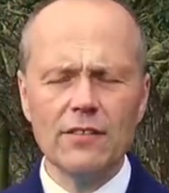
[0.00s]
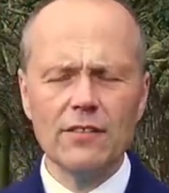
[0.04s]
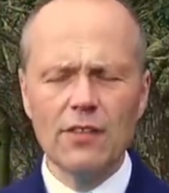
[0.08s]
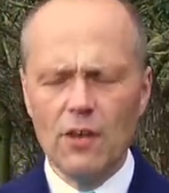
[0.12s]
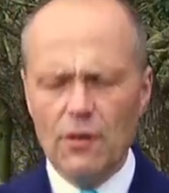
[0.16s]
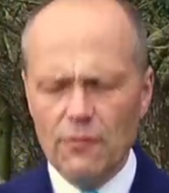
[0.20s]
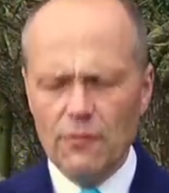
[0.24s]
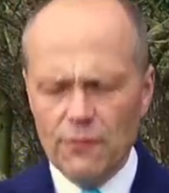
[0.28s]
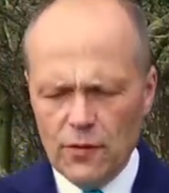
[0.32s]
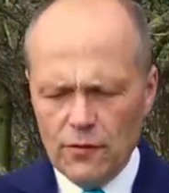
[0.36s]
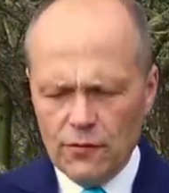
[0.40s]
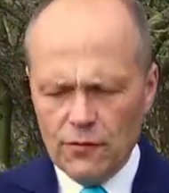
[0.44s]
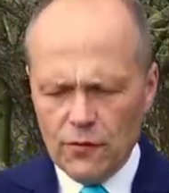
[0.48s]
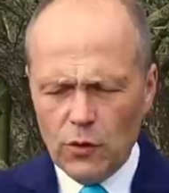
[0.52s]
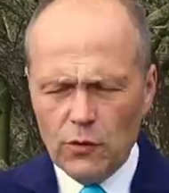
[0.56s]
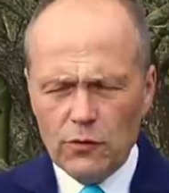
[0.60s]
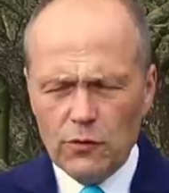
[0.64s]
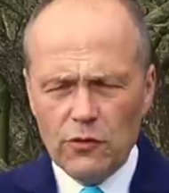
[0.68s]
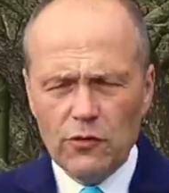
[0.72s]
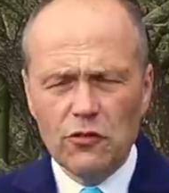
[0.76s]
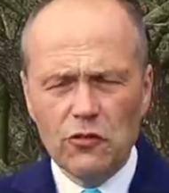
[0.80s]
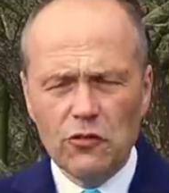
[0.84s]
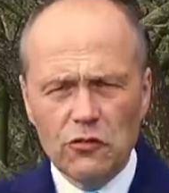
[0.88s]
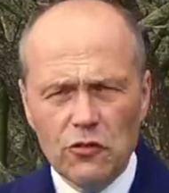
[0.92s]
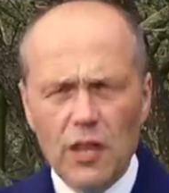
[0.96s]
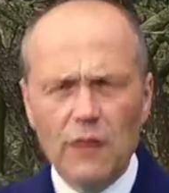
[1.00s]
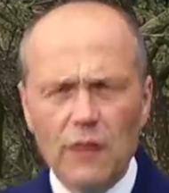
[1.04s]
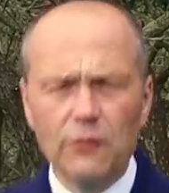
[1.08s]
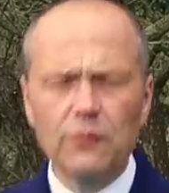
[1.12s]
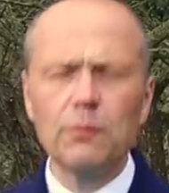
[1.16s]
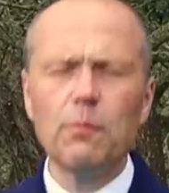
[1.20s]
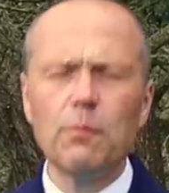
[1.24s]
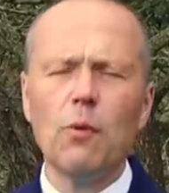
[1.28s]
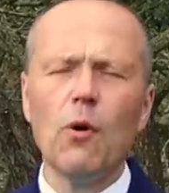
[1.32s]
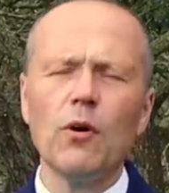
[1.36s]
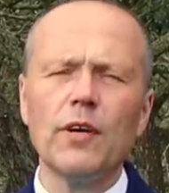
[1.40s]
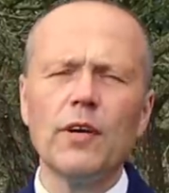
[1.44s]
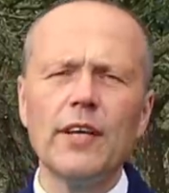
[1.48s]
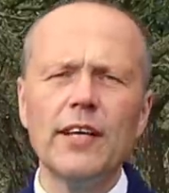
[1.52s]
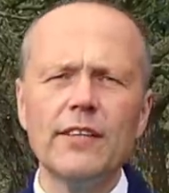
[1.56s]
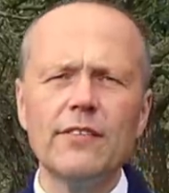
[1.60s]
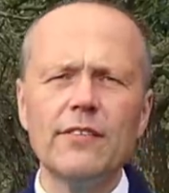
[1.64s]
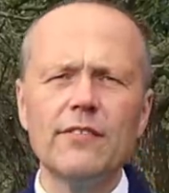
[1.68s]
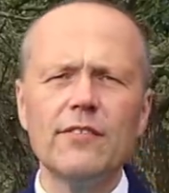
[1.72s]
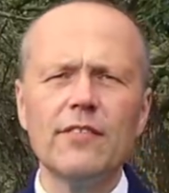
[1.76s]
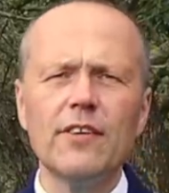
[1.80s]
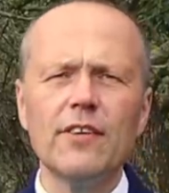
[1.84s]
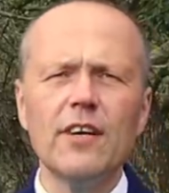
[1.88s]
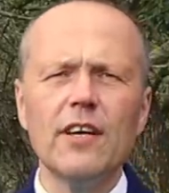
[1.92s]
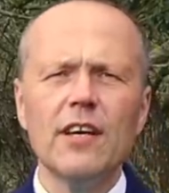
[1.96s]
You know, if you've got stuffed
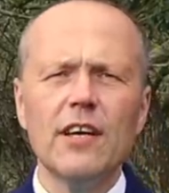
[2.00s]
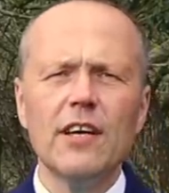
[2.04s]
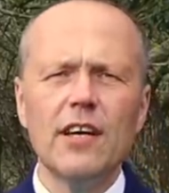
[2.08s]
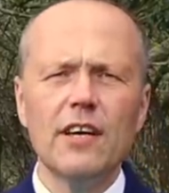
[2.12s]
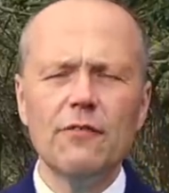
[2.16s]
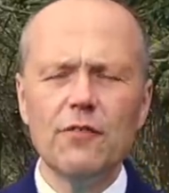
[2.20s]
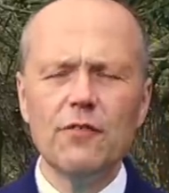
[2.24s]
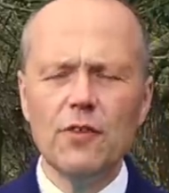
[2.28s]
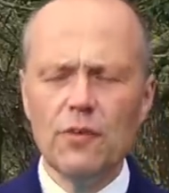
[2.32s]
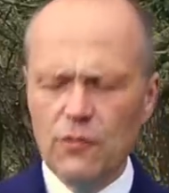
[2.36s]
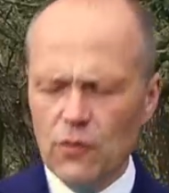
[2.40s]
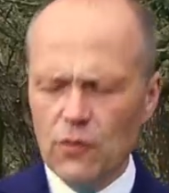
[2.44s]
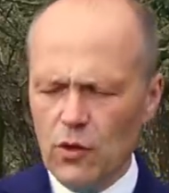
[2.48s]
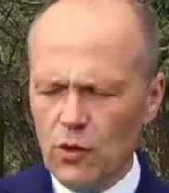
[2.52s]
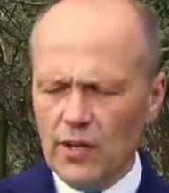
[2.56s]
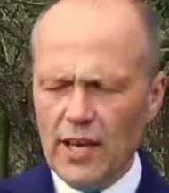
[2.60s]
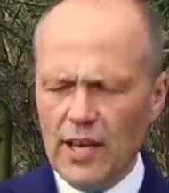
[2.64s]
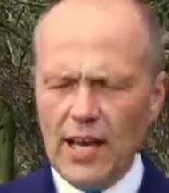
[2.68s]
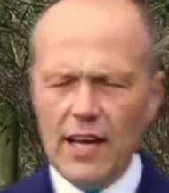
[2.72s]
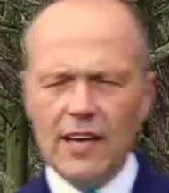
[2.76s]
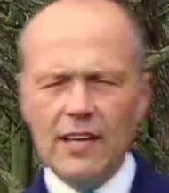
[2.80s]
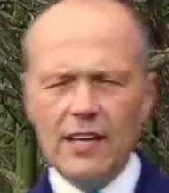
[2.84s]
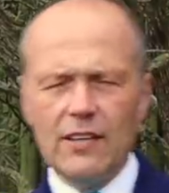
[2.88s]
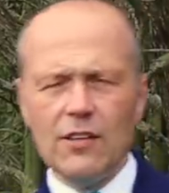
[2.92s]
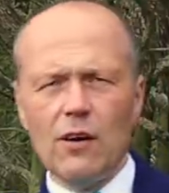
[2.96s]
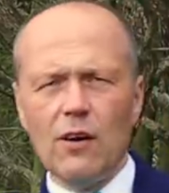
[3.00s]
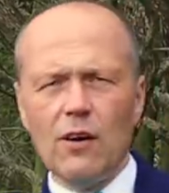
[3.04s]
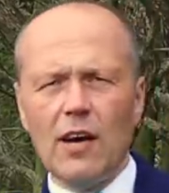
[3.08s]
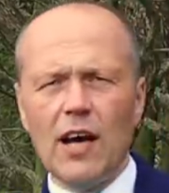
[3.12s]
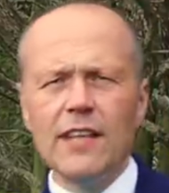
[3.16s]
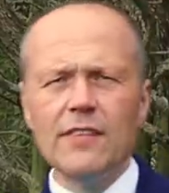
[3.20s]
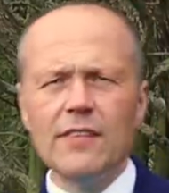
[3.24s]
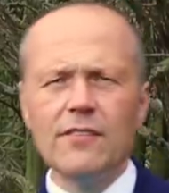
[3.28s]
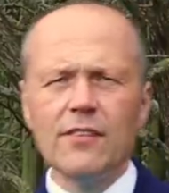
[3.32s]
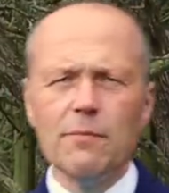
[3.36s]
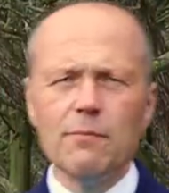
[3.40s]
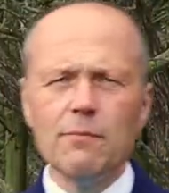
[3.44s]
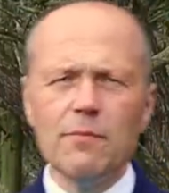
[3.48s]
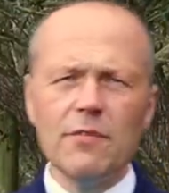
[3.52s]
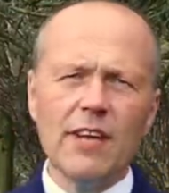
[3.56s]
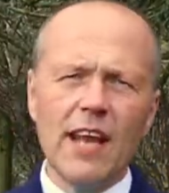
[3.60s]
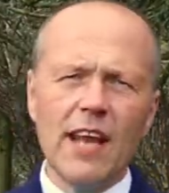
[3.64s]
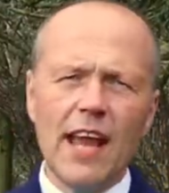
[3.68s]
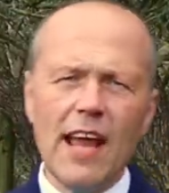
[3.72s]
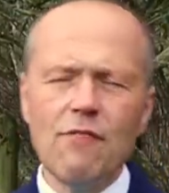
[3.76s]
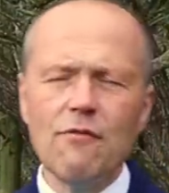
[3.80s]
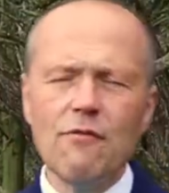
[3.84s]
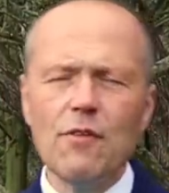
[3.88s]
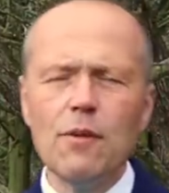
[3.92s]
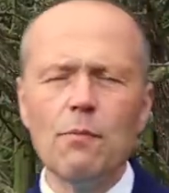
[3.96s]
pockets, if you've got, you know, items in
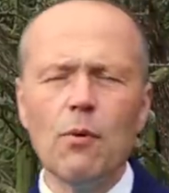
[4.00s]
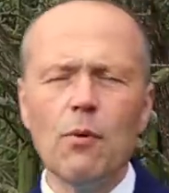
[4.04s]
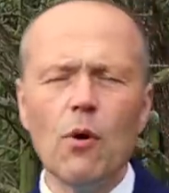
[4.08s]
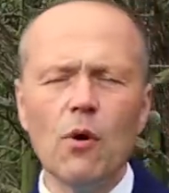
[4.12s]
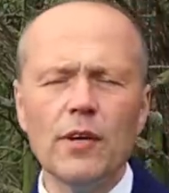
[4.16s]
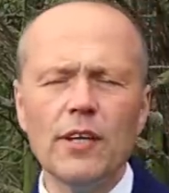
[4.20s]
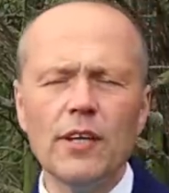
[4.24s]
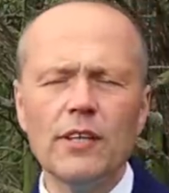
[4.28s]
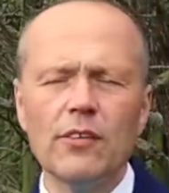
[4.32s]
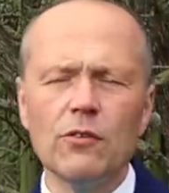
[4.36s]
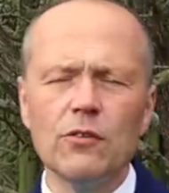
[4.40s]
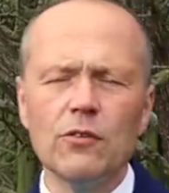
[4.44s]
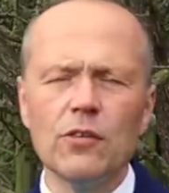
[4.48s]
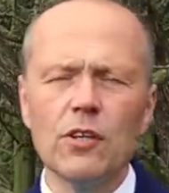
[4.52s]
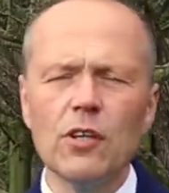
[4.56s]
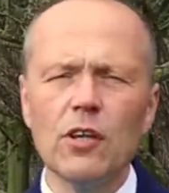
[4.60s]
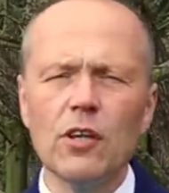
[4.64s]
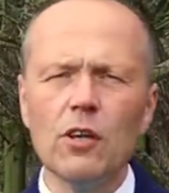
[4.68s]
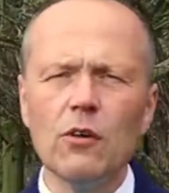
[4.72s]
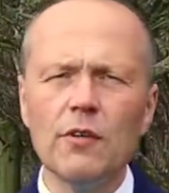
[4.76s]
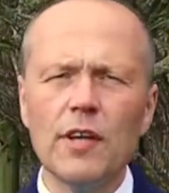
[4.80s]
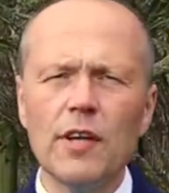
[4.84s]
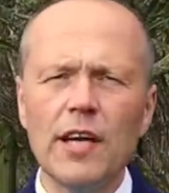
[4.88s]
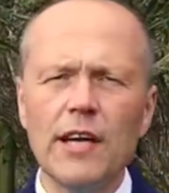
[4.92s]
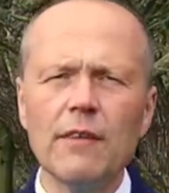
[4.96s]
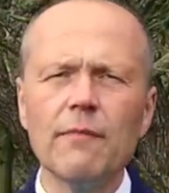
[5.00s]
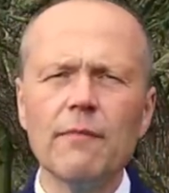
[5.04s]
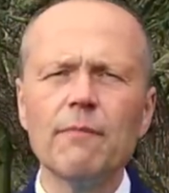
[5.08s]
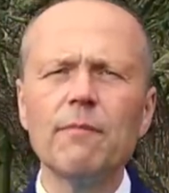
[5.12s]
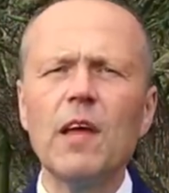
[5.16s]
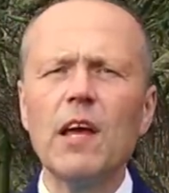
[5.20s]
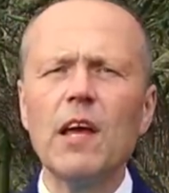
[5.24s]
every pocket on your clothing,